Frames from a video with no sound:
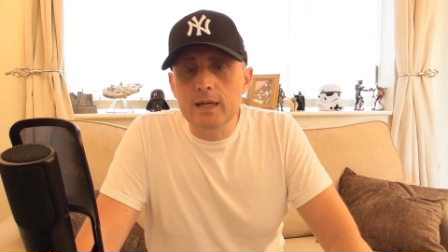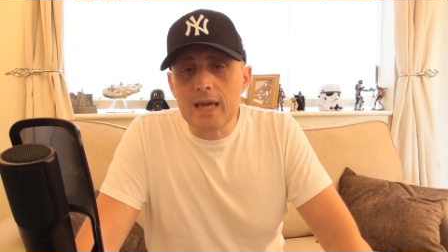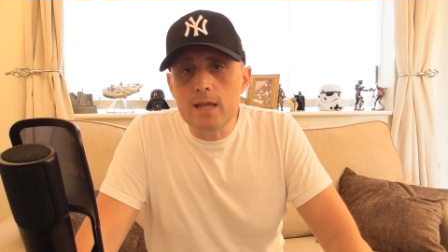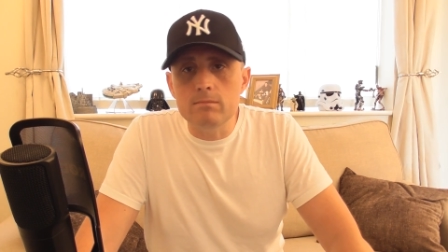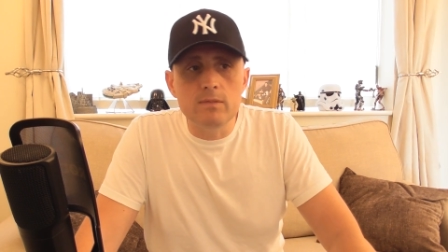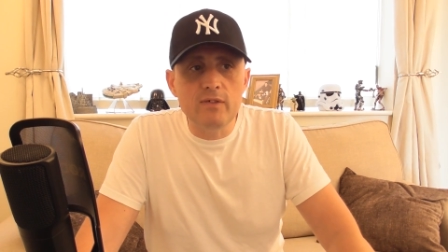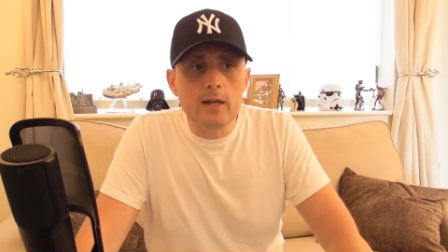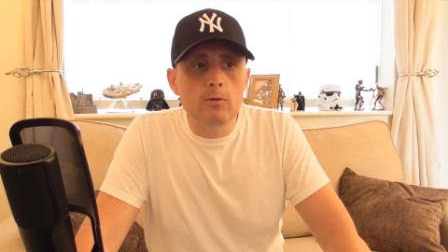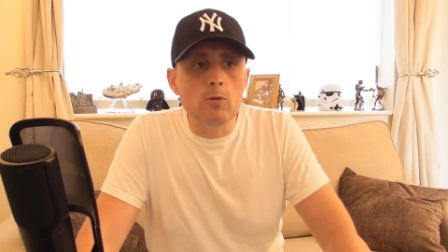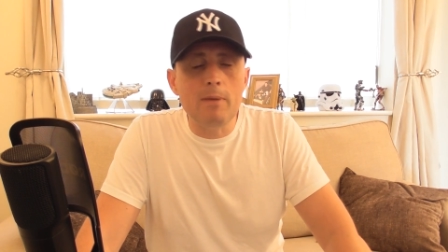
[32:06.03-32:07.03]
Again,
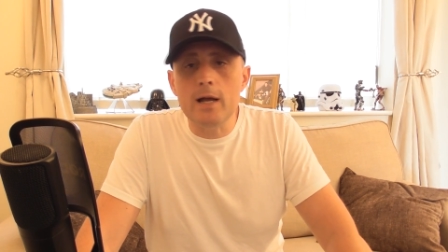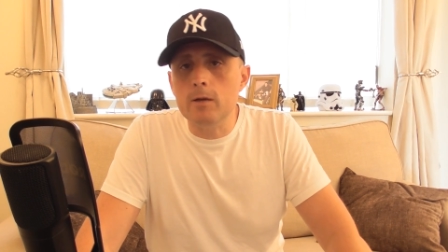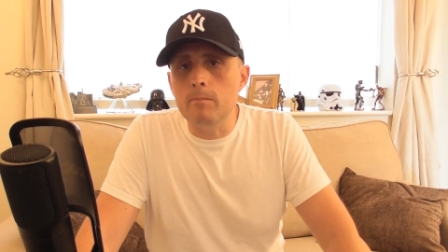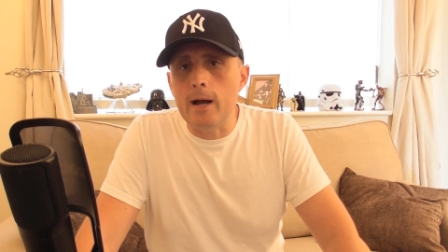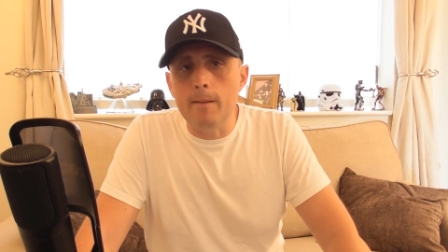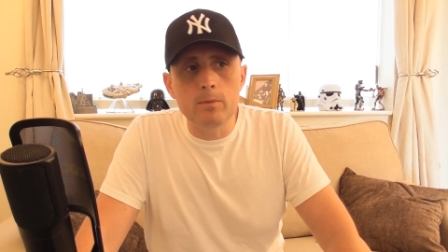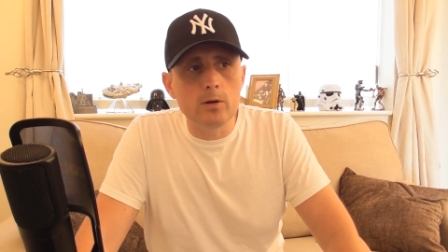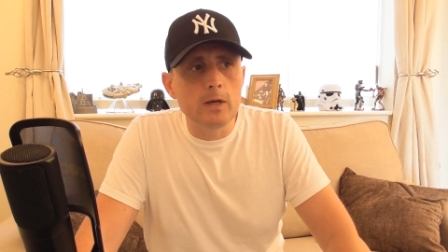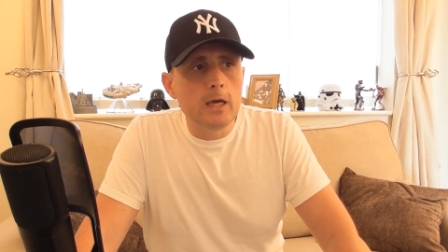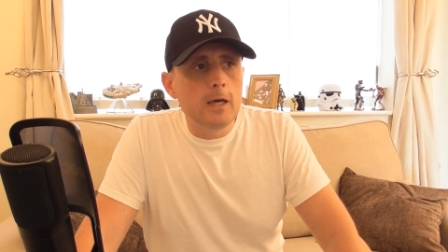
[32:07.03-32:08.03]
available on back
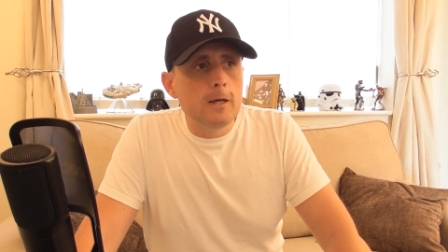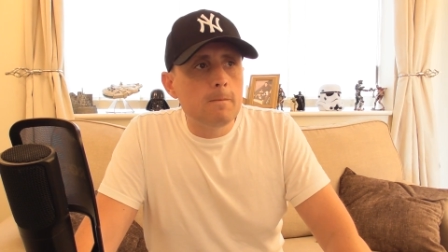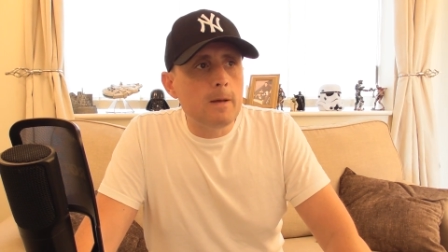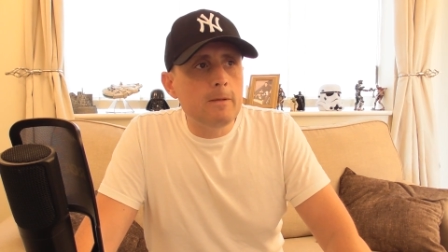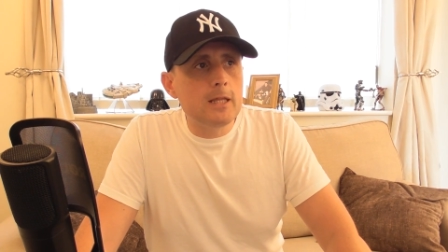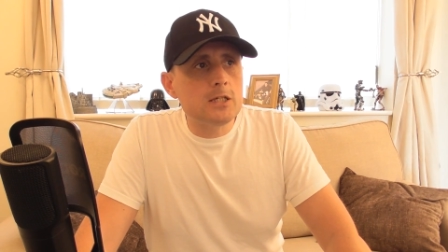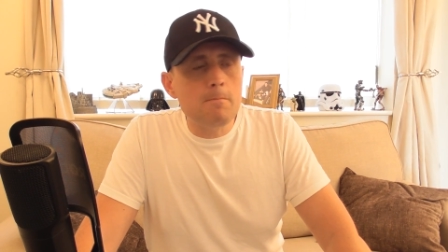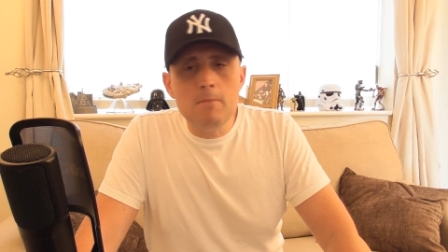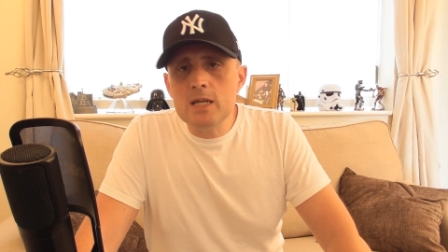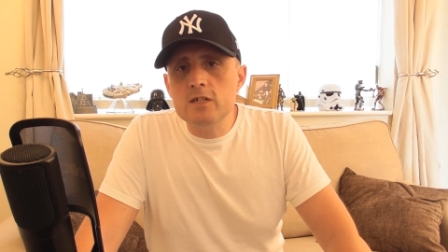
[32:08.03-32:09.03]
compat, but I mean,
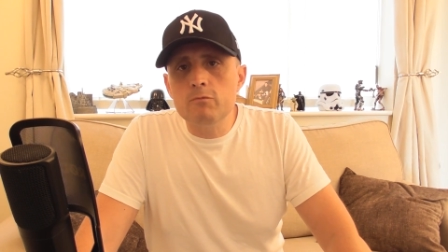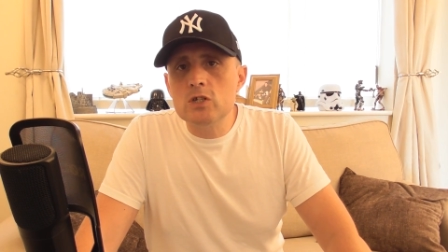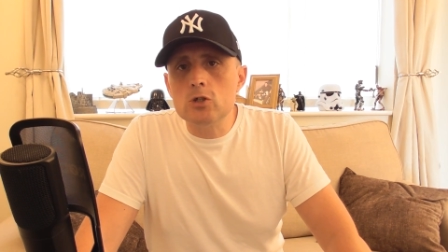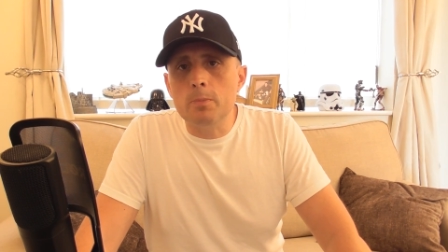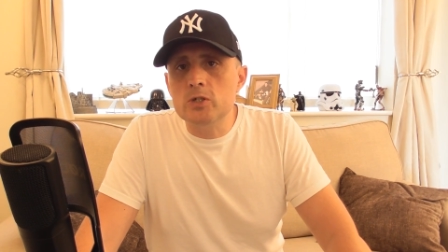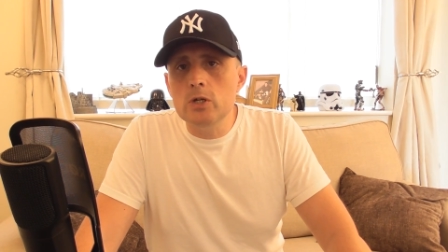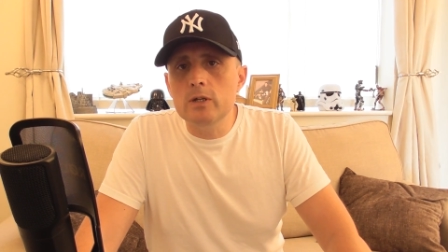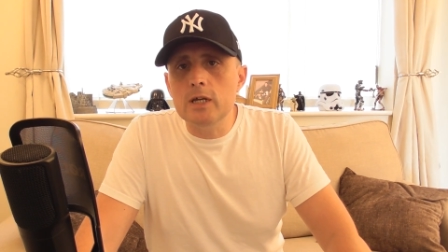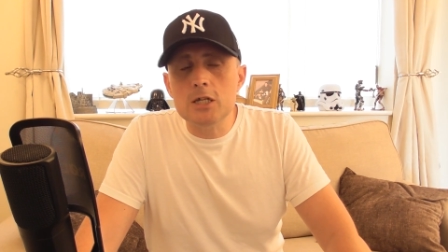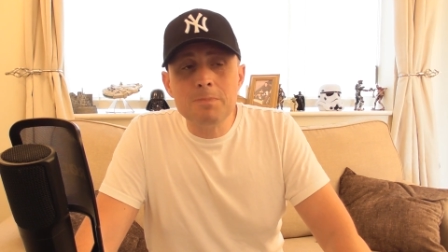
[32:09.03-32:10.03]
that's a massive missed
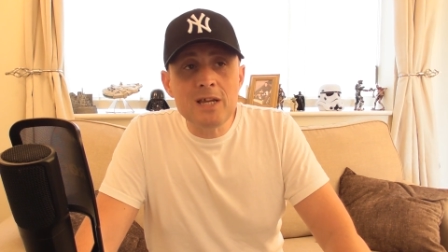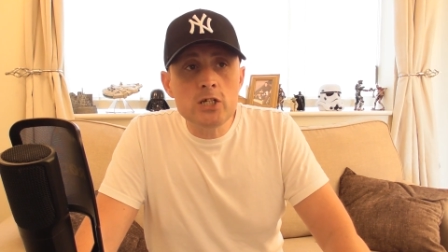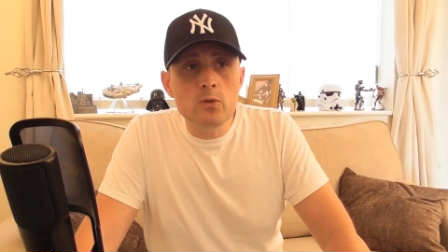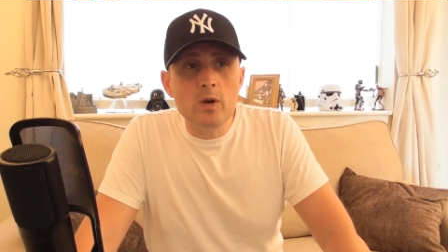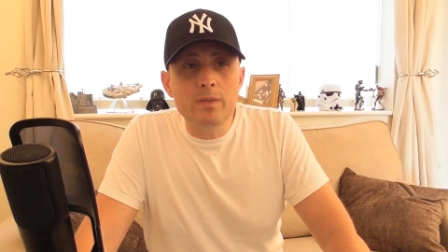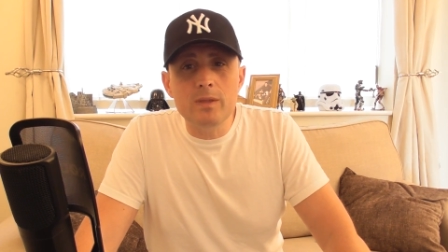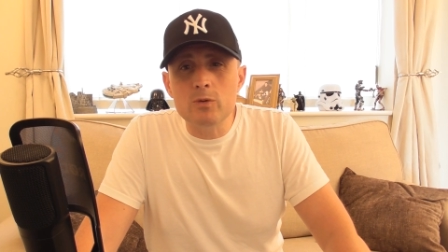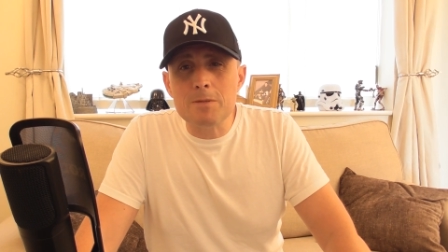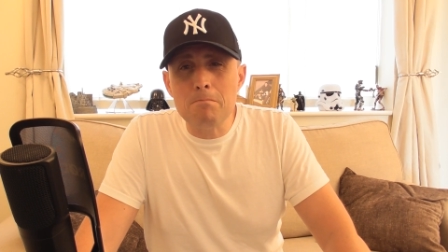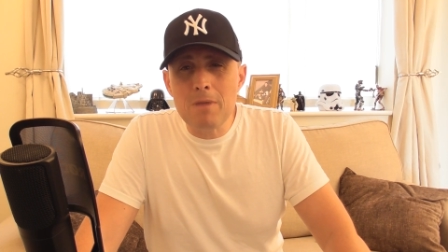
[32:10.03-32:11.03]
opportunity, especially when
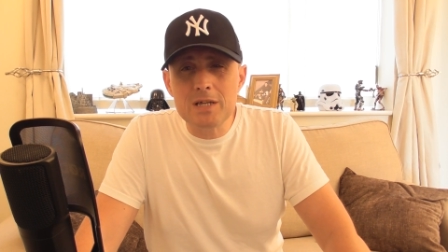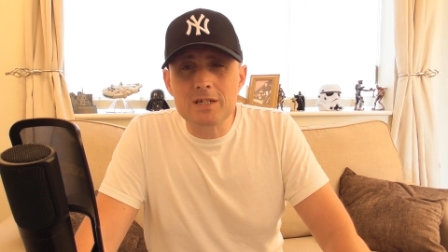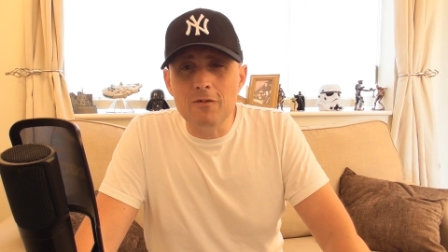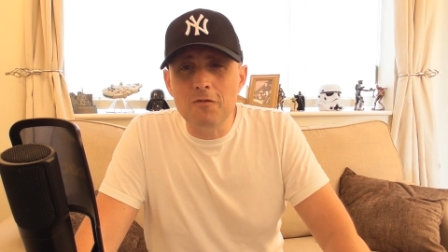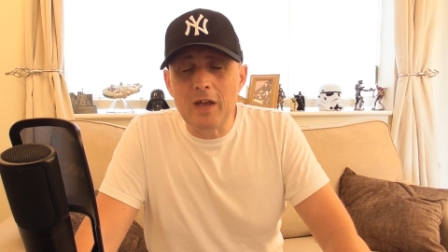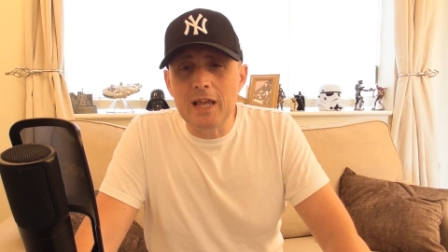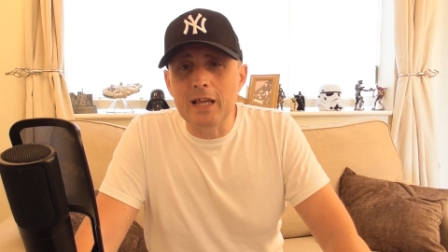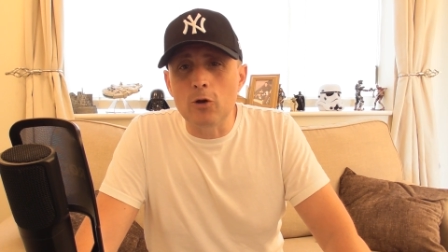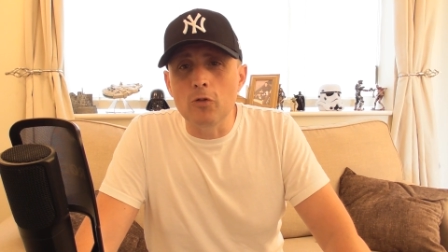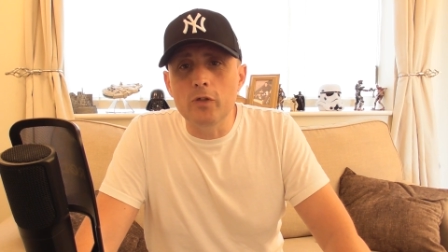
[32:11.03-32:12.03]
there was a massive
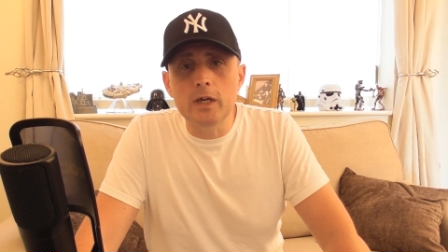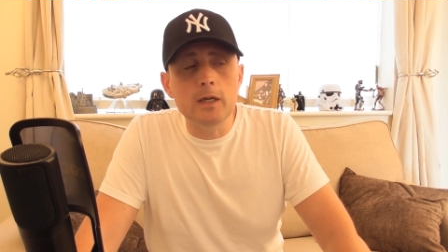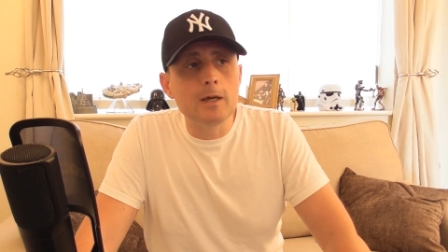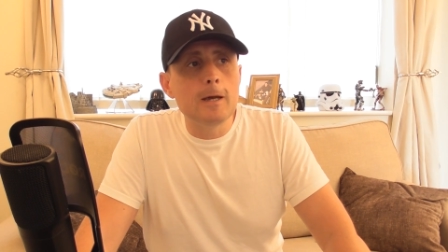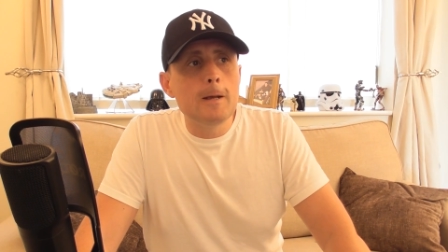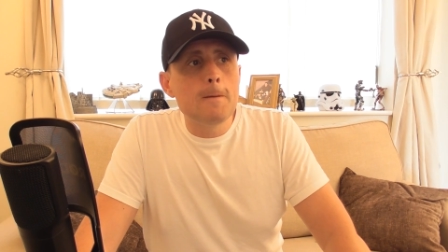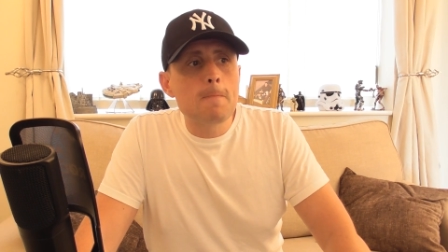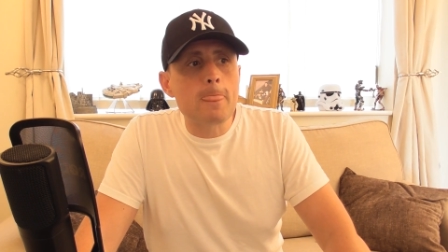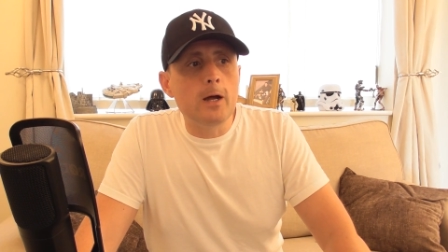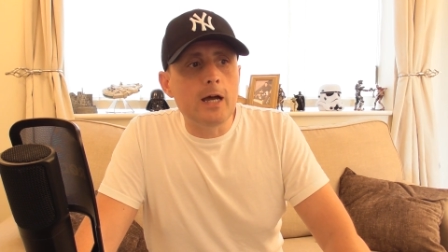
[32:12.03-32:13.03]
failing on the
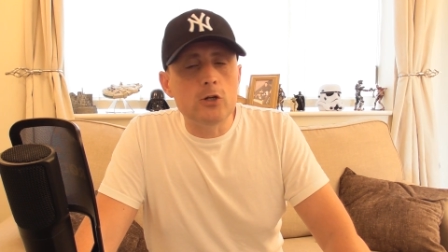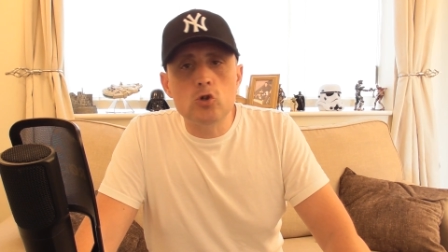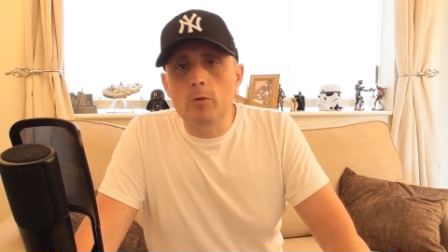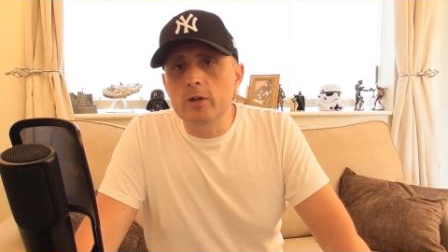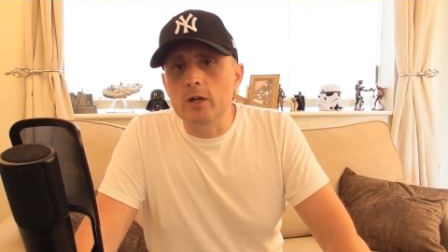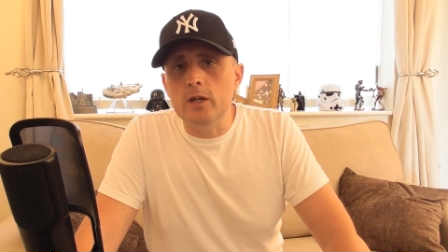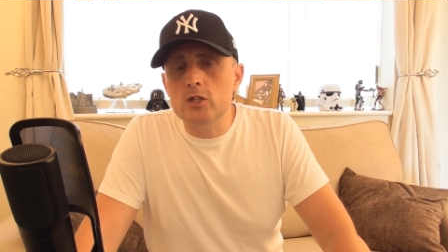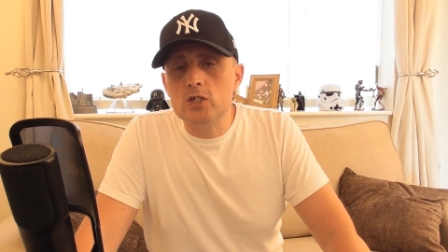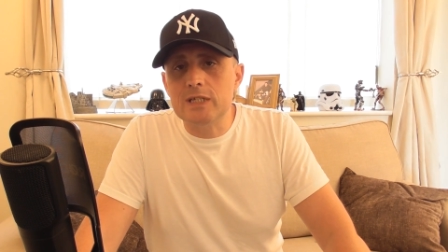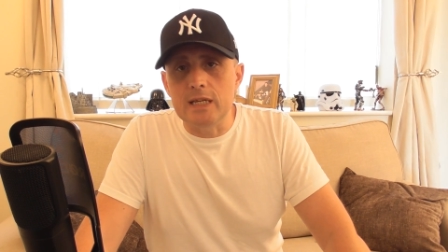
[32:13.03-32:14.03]

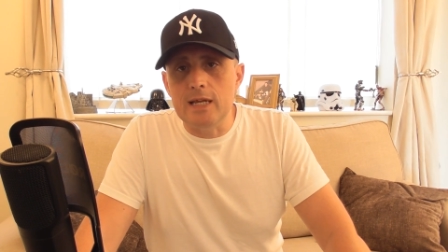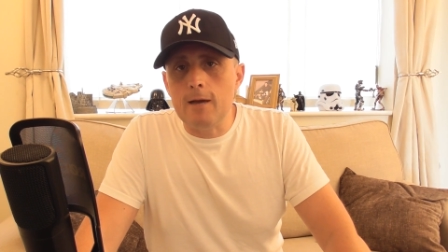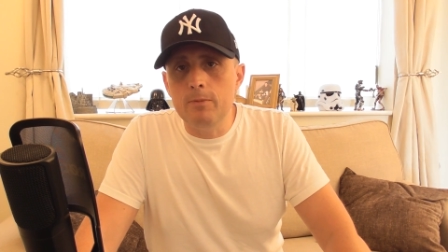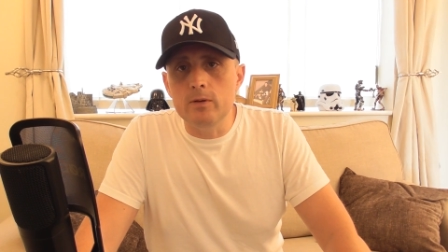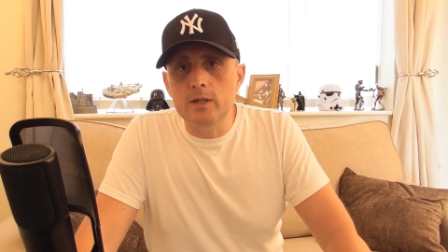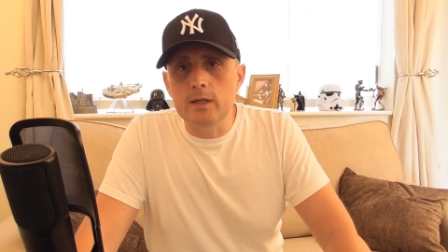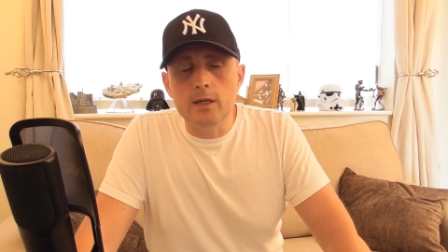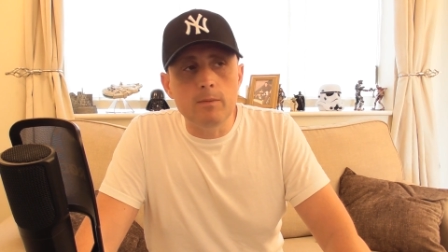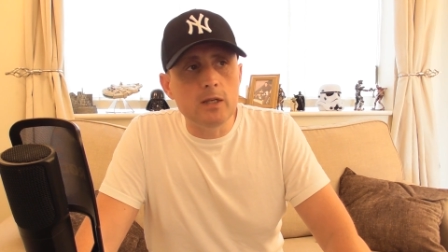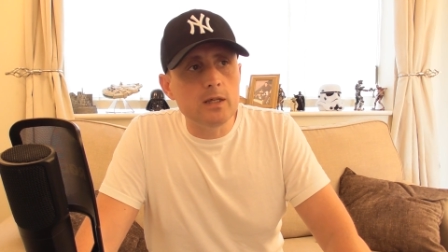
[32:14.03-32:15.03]
Andromeda. It just didn't happen, did
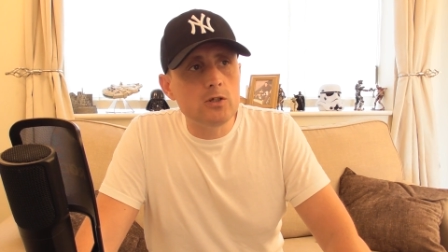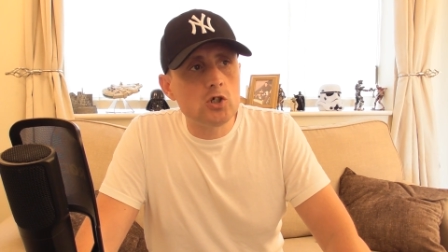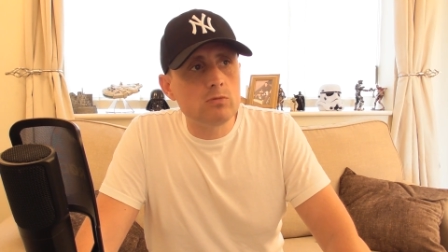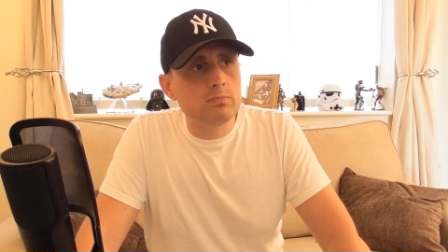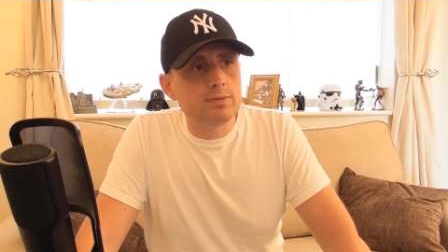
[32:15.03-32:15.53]
it? I mean, it